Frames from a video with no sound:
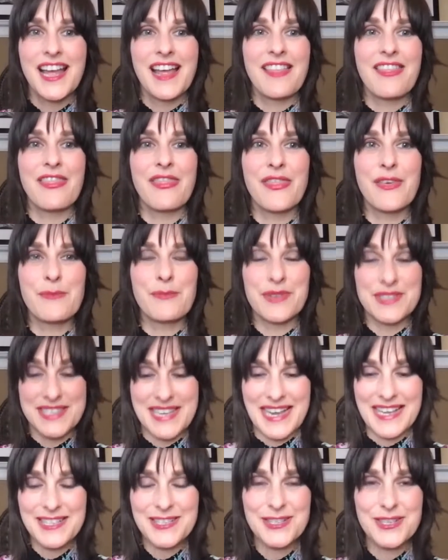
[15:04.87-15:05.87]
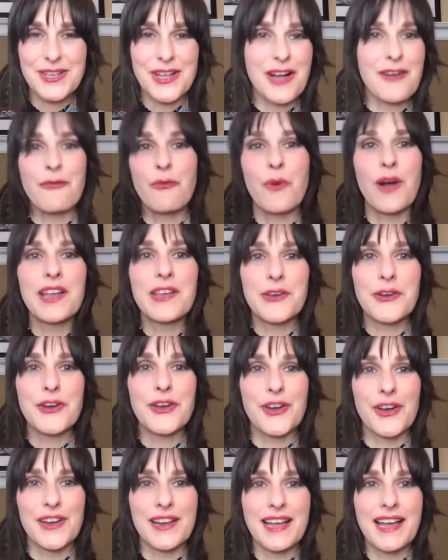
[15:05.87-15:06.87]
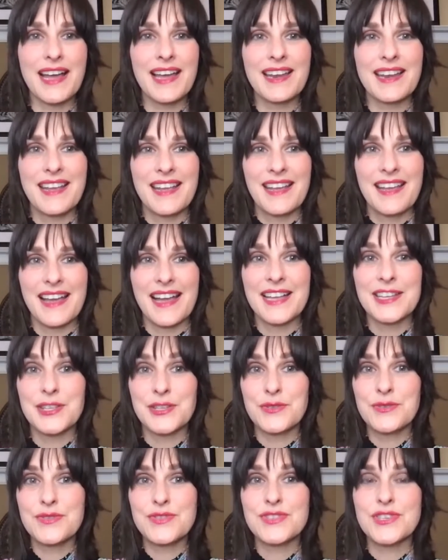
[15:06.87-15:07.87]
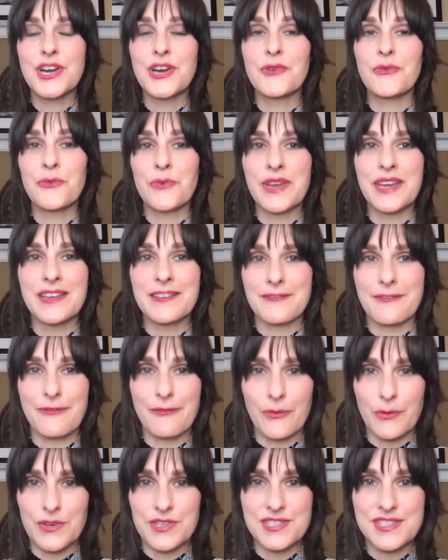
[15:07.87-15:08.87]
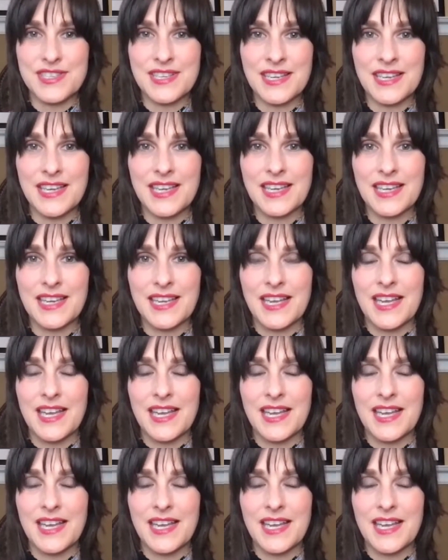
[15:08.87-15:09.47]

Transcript: the potential of what you're good at and you start reinforcing it,